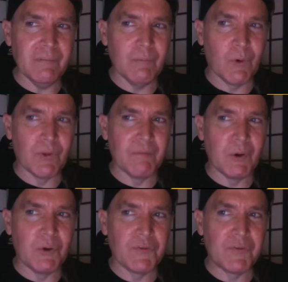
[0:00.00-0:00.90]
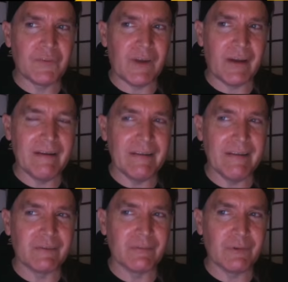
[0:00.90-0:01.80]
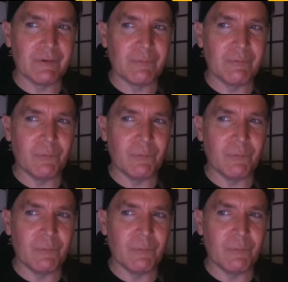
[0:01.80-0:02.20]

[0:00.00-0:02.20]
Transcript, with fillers: more than most societies, was